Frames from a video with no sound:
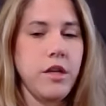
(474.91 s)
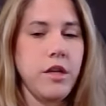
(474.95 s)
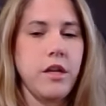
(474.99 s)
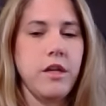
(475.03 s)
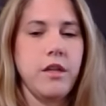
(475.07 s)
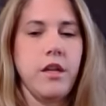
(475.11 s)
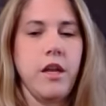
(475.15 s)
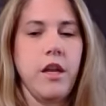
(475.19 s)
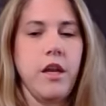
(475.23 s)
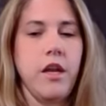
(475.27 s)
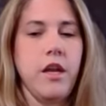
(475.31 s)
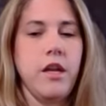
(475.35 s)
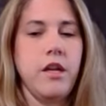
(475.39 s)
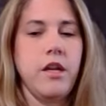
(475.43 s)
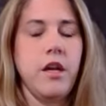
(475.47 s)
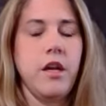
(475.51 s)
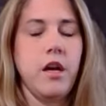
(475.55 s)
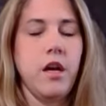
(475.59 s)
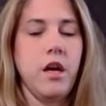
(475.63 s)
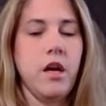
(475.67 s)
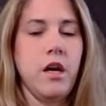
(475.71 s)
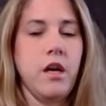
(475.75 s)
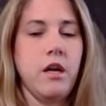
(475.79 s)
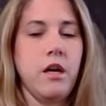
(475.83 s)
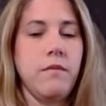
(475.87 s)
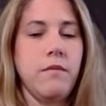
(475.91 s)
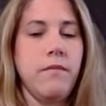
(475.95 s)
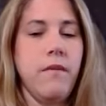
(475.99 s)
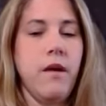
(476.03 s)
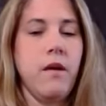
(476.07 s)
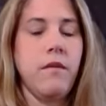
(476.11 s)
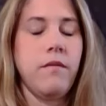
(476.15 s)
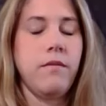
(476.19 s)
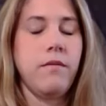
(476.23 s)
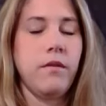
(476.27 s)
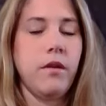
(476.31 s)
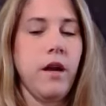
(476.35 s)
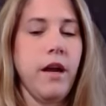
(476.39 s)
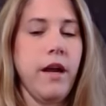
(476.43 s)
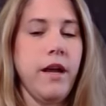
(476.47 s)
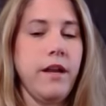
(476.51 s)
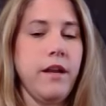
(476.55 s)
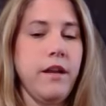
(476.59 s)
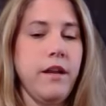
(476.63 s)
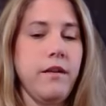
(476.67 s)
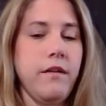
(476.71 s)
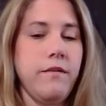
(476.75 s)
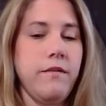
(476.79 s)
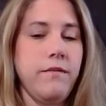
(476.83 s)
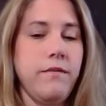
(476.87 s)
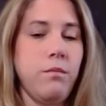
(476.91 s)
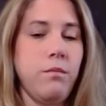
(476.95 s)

and then a variety of